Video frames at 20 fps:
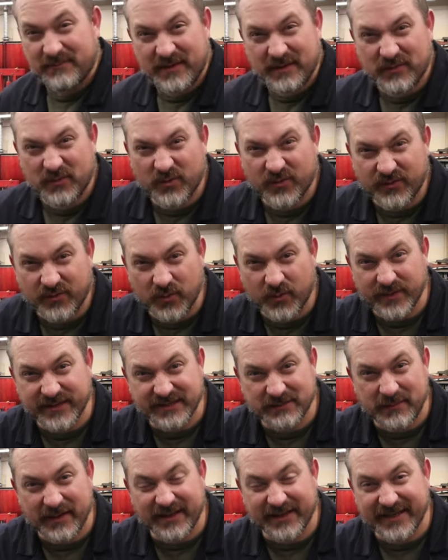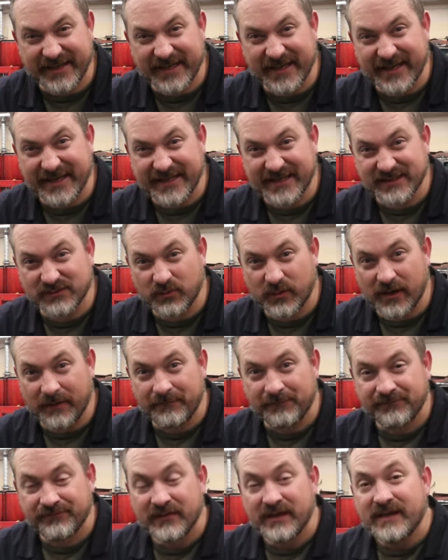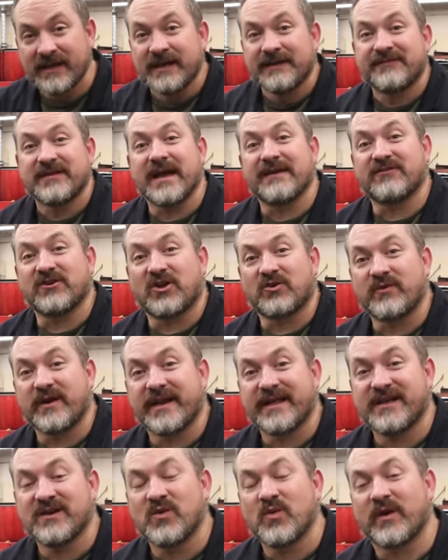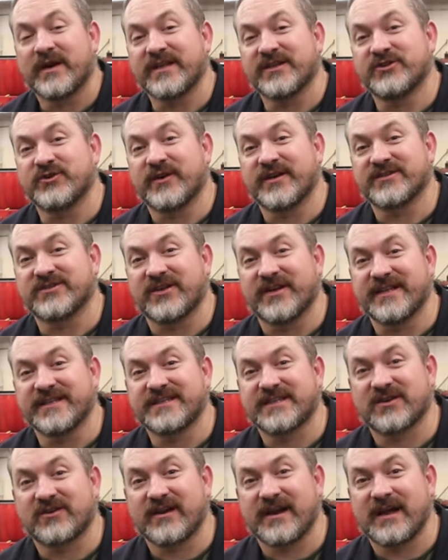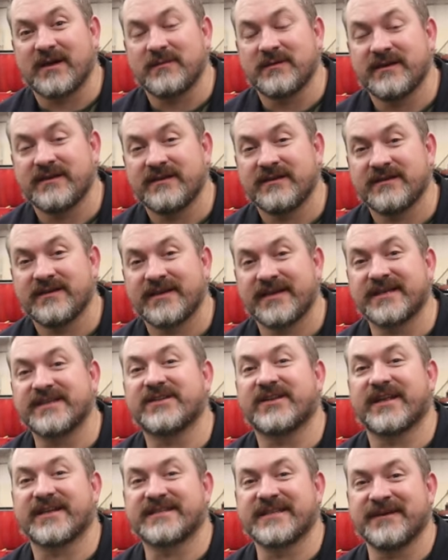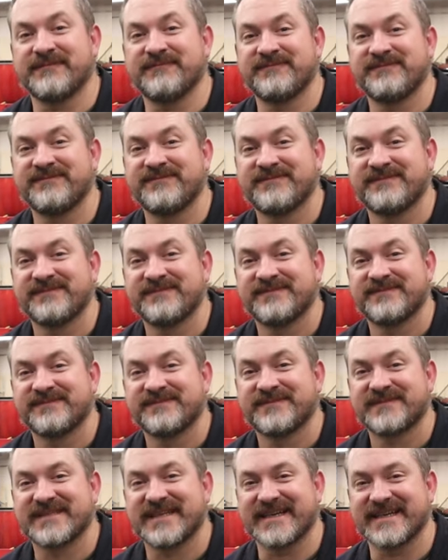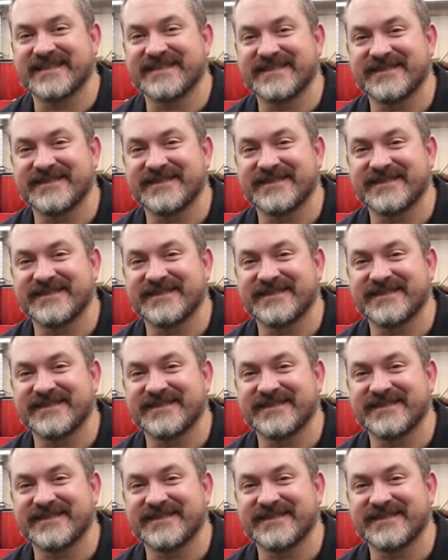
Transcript: Maybe we'll throw in some L E D lighting as well. If you haven't already, why don't you join us on Instagram, and until next time, take it